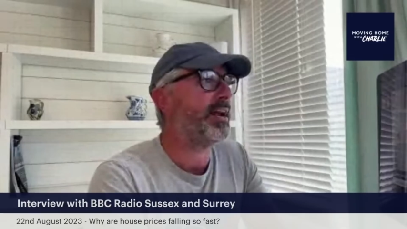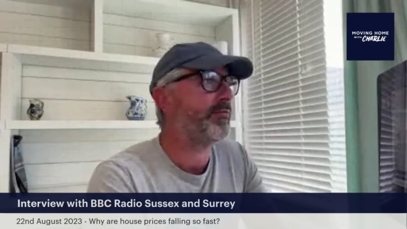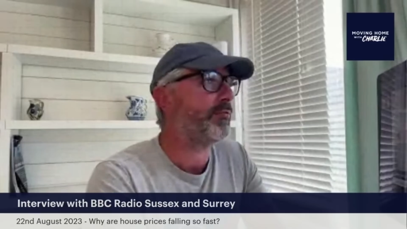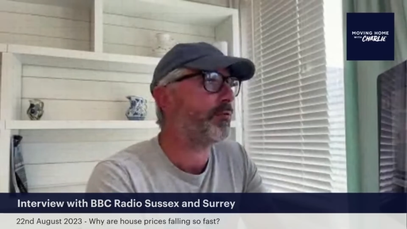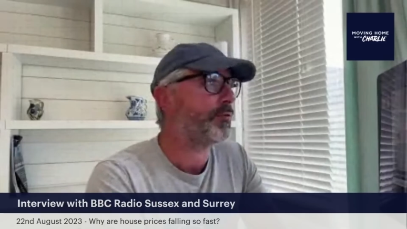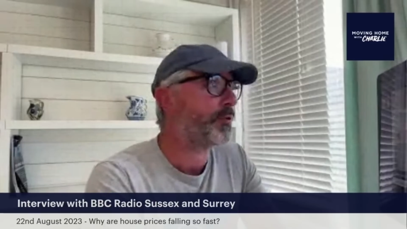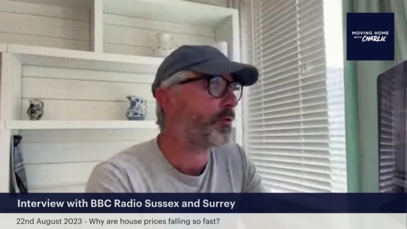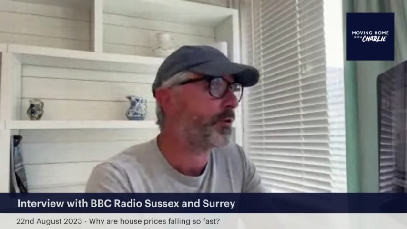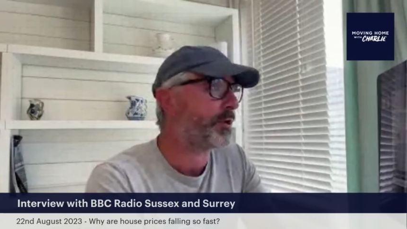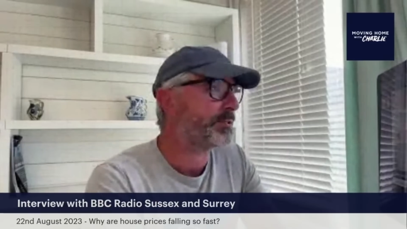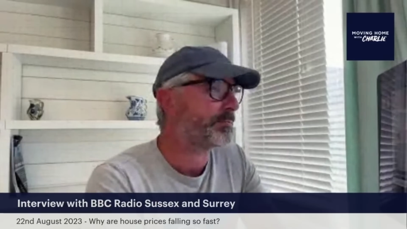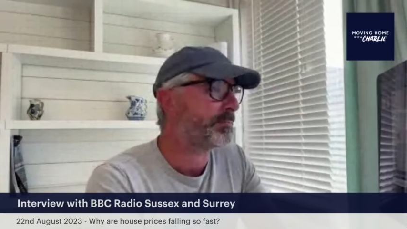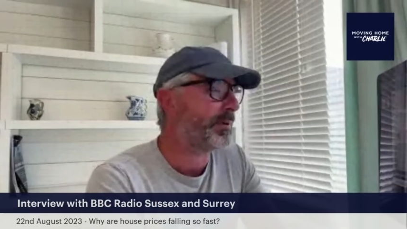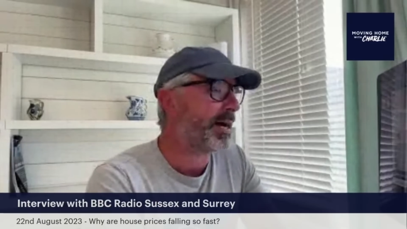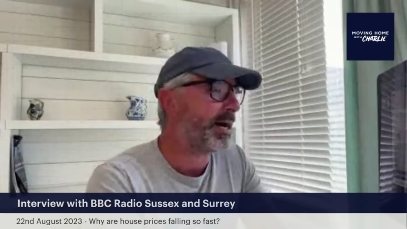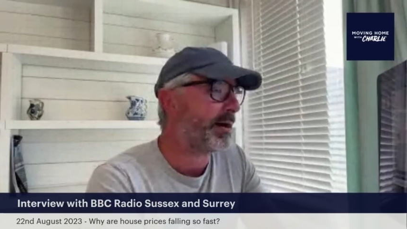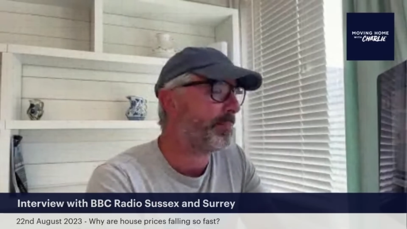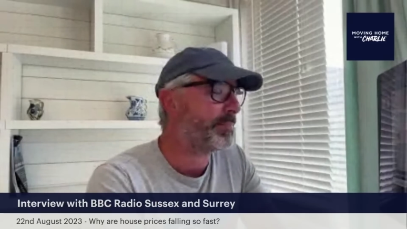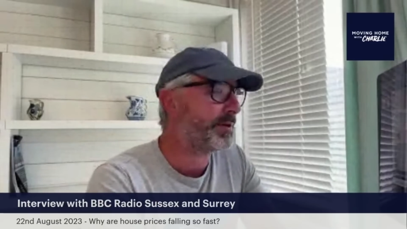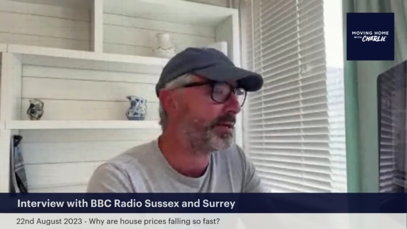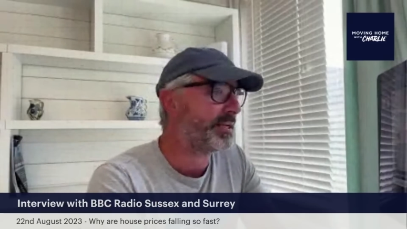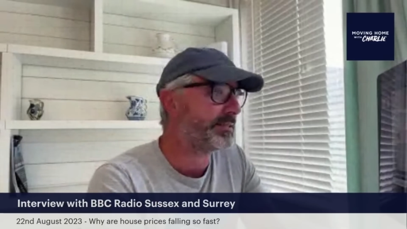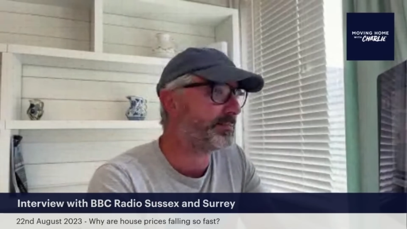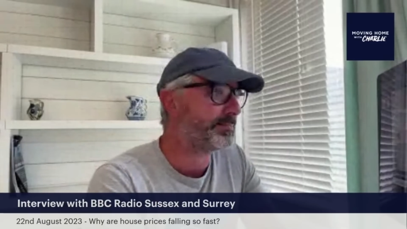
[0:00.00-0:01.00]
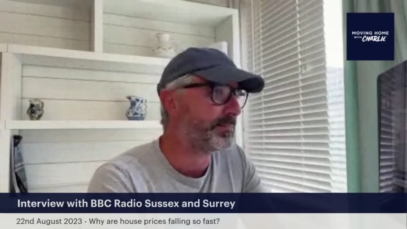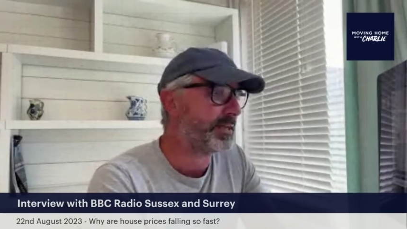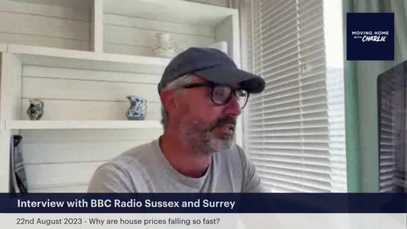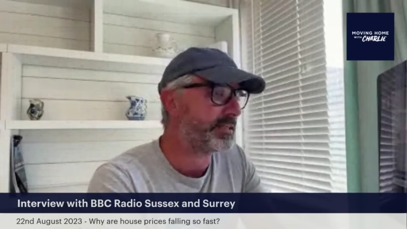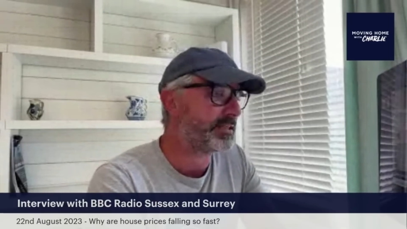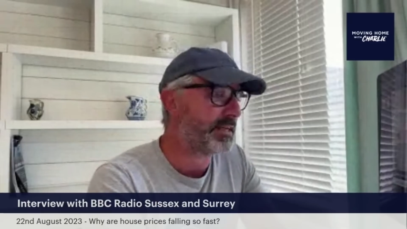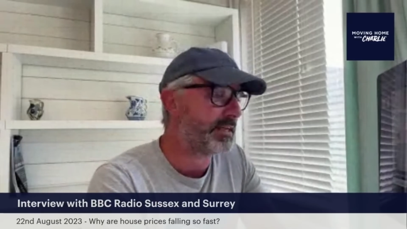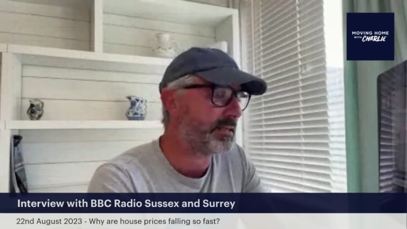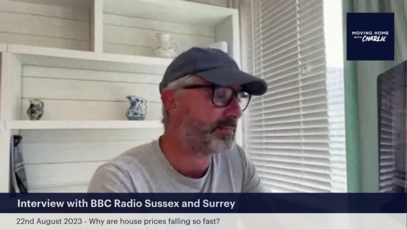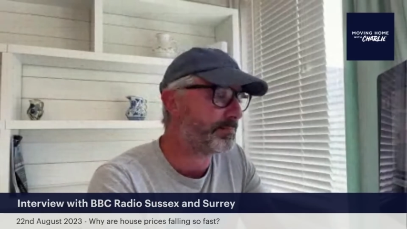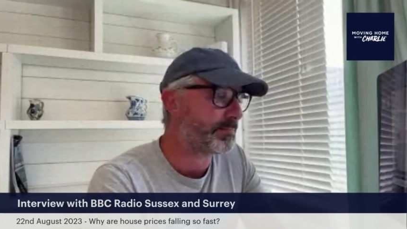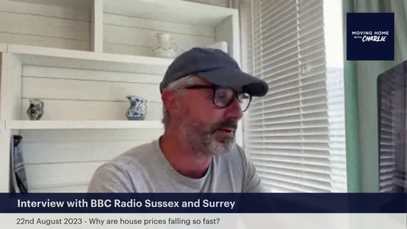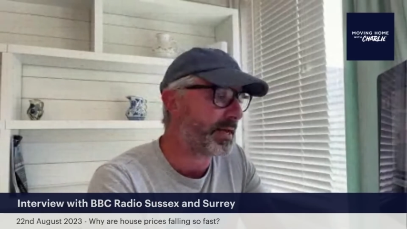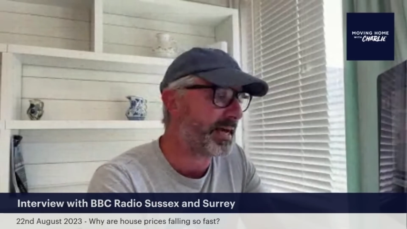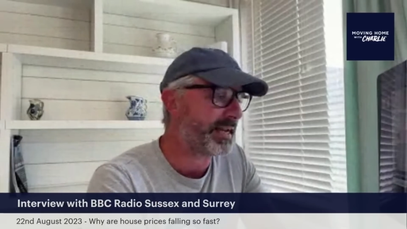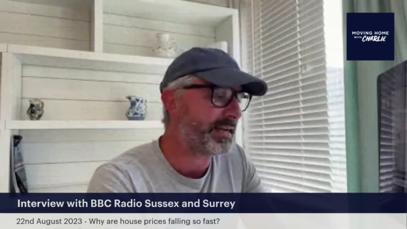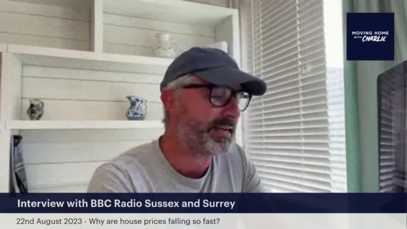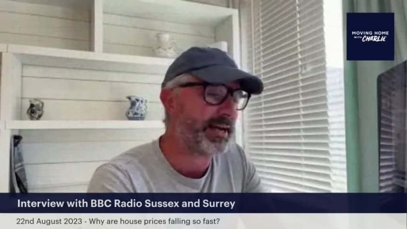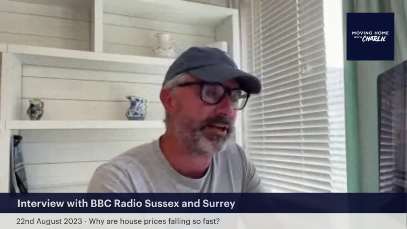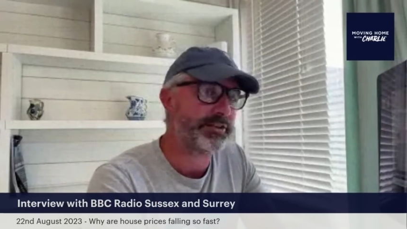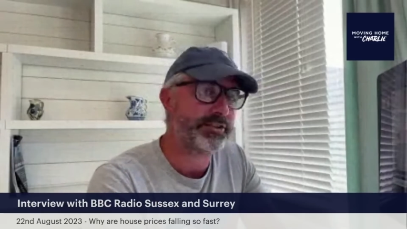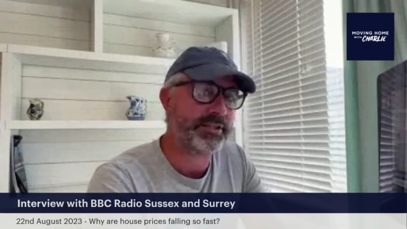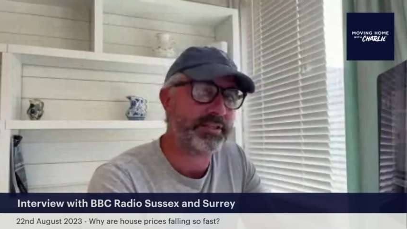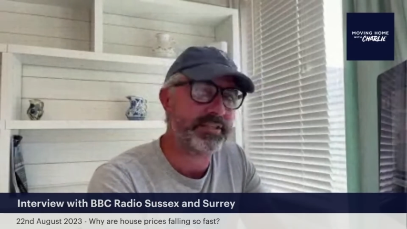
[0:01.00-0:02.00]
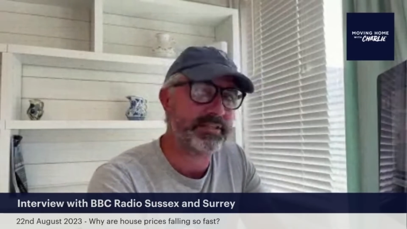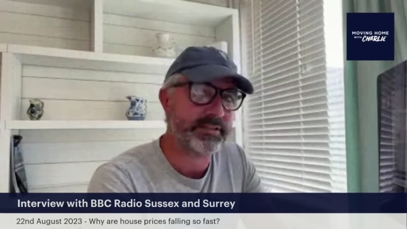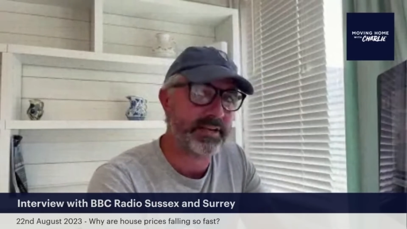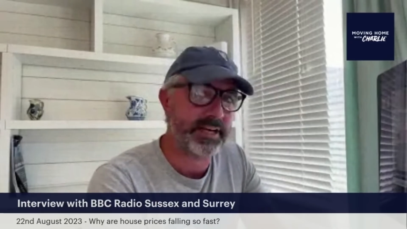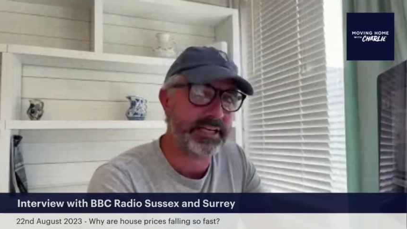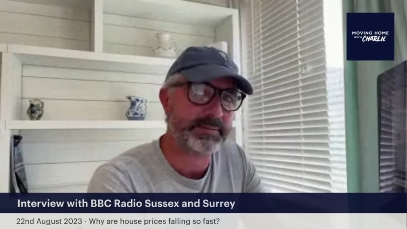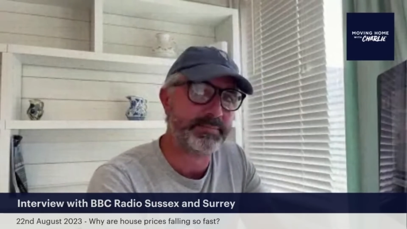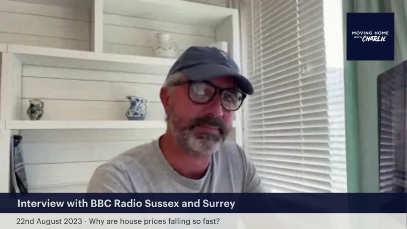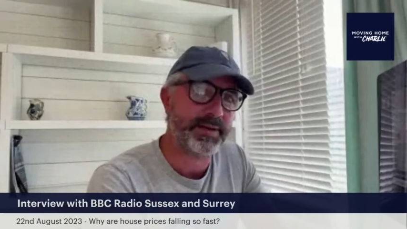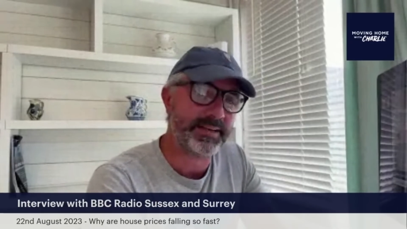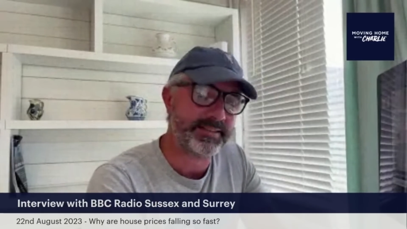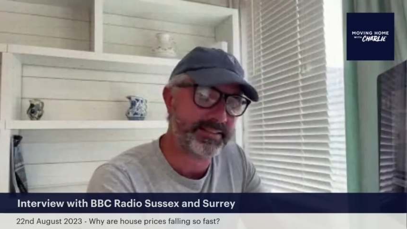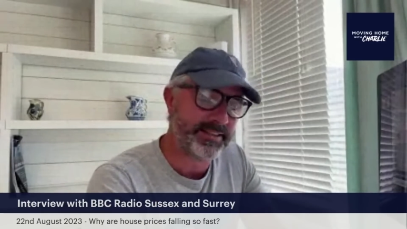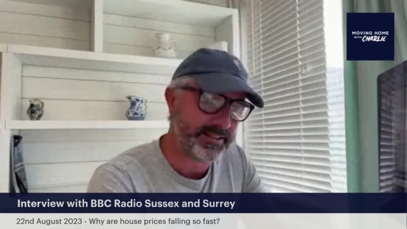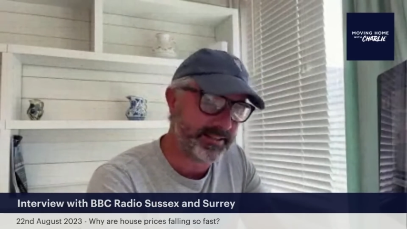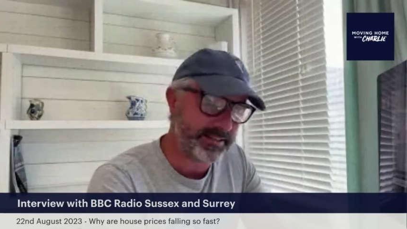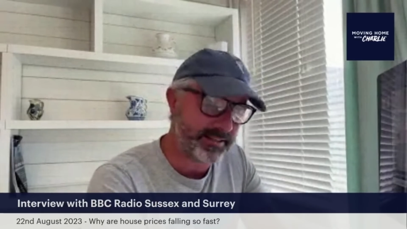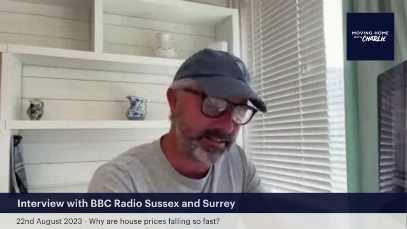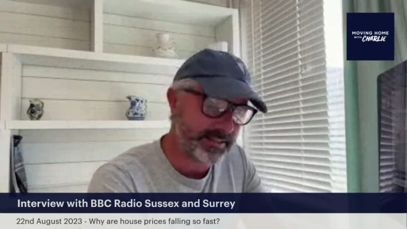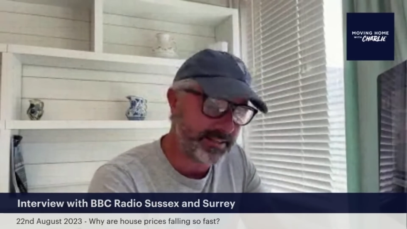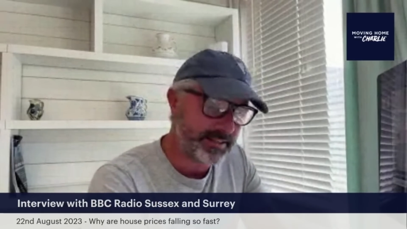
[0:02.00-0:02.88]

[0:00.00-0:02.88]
Everyone thought I was mad, but it's panned out just as I expected.